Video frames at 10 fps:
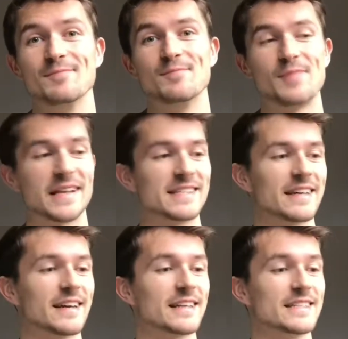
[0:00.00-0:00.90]

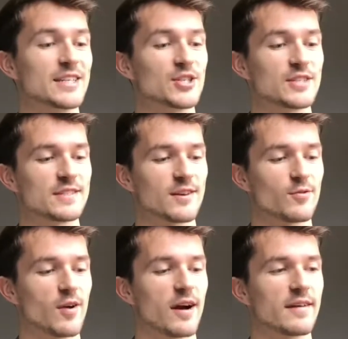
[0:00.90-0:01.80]
better conditions
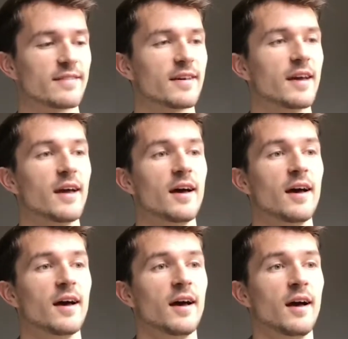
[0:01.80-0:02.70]
arrive.
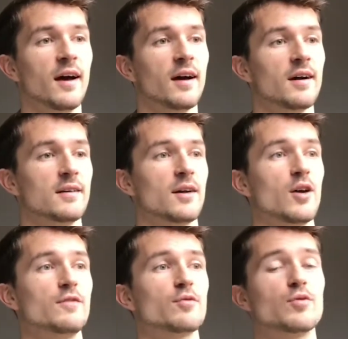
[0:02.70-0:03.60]

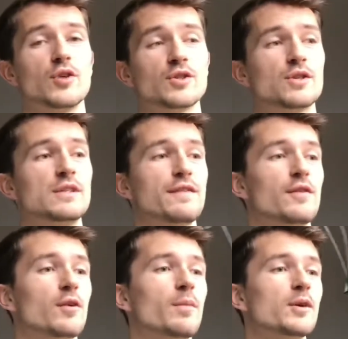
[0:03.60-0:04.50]
Overall, not too
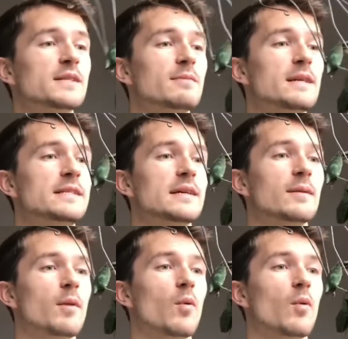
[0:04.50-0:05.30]
difficult. Potting medium